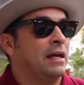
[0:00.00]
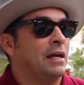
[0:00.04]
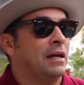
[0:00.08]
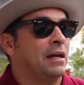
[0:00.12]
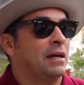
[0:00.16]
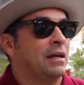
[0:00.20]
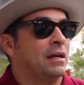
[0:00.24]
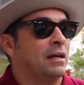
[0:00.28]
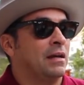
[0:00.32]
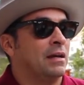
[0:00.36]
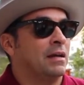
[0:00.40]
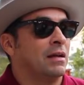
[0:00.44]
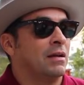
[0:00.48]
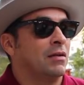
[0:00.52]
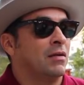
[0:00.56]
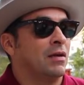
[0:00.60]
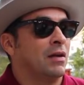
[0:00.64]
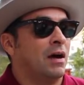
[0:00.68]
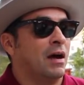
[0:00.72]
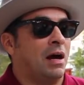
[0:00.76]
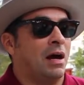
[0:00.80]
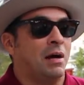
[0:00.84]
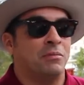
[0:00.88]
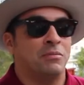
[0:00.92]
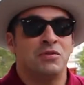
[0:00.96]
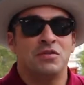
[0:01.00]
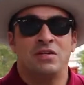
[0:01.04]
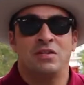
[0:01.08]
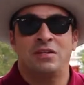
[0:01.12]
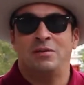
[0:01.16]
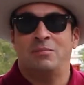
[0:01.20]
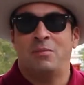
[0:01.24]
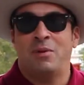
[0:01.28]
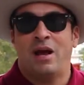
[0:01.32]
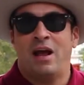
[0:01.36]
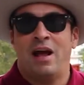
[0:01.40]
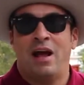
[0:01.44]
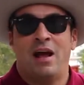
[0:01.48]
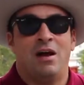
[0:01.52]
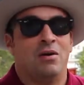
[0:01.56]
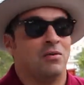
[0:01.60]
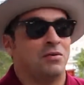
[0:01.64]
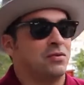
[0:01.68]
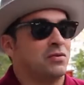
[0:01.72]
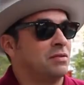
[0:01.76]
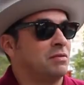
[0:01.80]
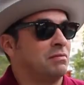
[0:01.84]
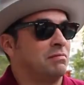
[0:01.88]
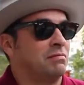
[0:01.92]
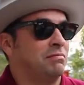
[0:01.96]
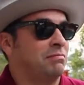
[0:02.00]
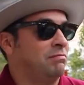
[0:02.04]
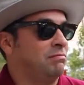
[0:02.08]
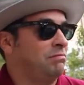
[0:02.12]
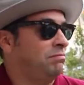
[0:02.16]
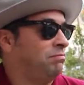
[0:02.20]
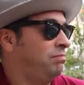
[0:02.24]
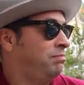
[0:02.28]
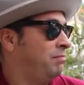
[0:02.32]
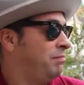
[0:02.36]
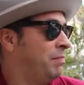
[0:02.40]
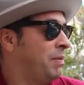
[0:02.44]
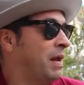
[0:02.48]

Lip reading: and I'm sitting in my house